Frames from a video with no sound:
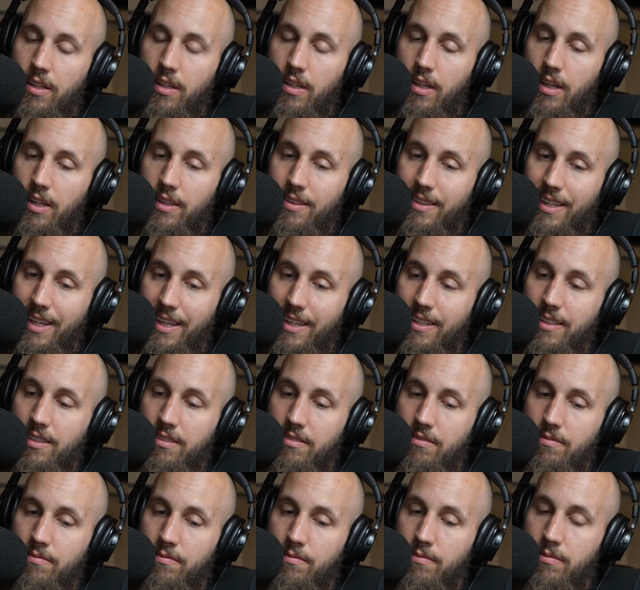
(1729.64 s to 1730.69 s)
then
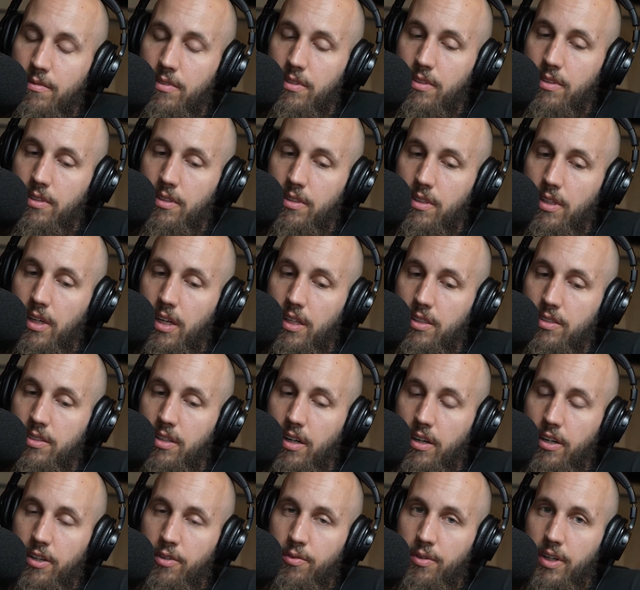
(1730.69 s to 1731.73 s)
I
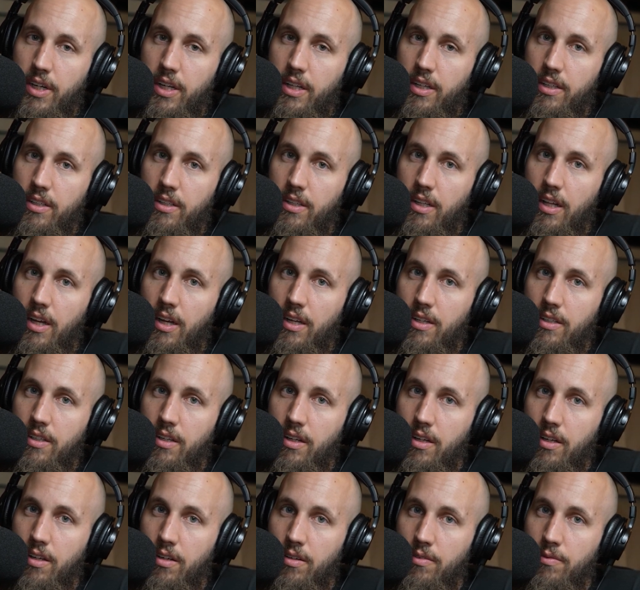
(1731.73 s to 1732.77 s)
started reading a lot
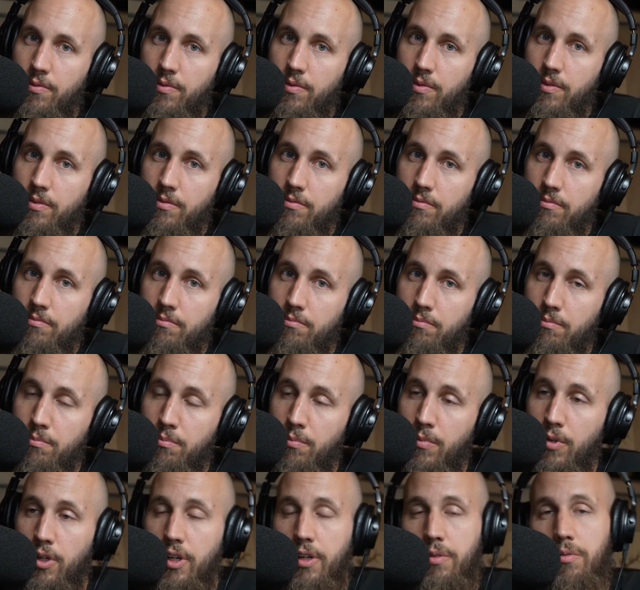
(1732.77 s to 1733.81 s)
of
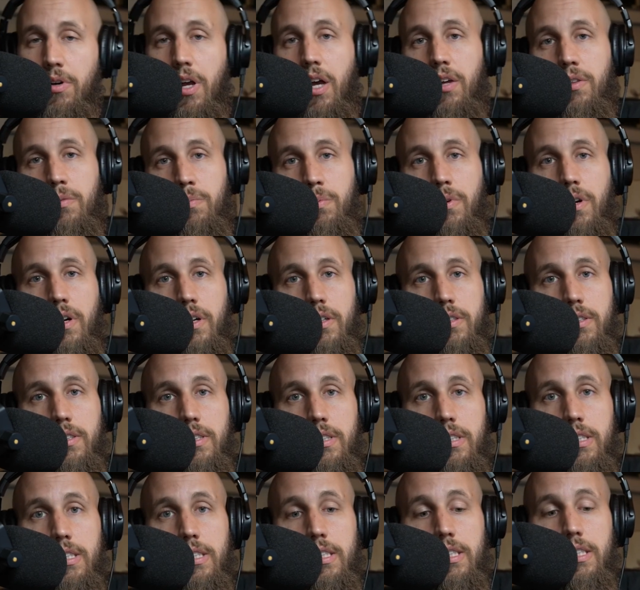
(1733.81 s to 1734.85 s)
Murray Rothbard,
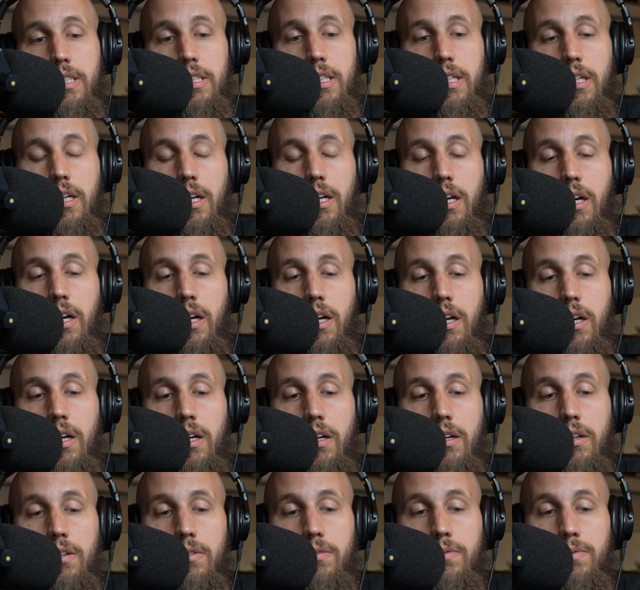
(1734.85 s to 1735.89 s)

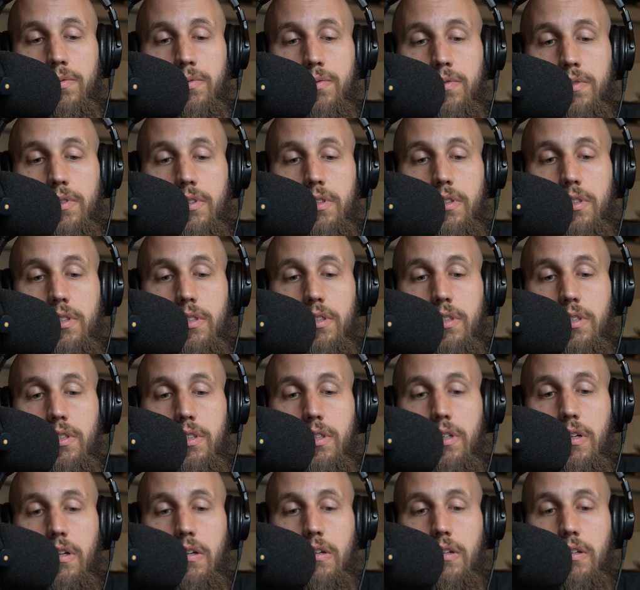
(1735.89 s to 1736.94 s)
of
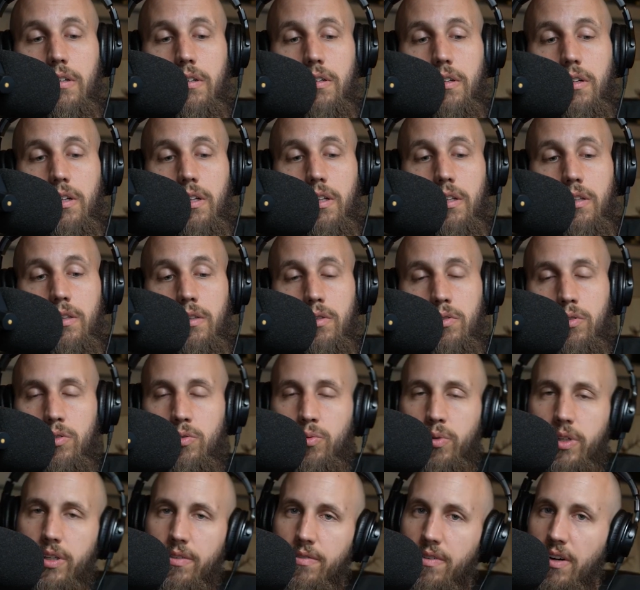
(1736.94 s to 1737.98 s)

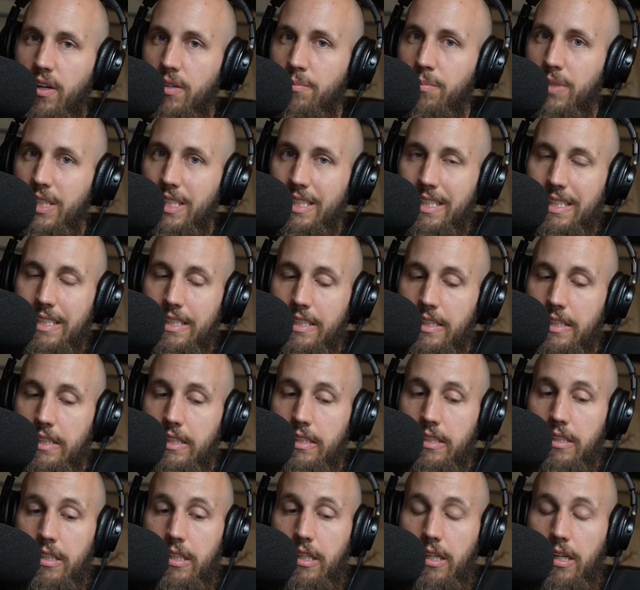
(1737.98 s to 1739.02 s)
Ludwig von Mises,
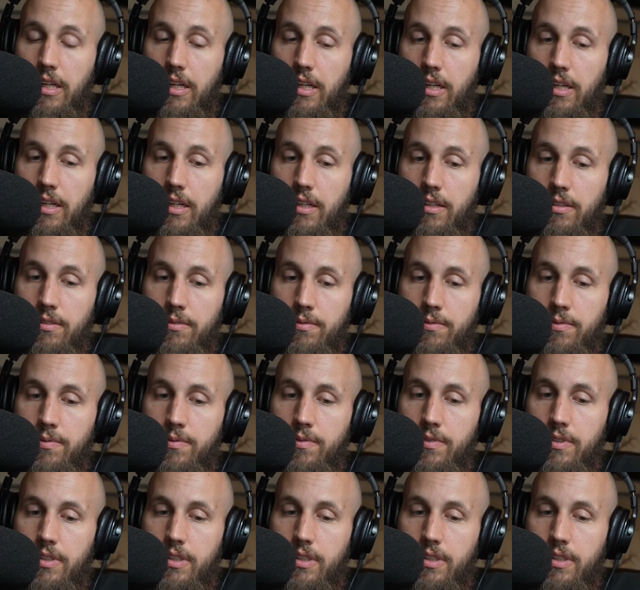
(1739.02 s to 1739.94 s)
of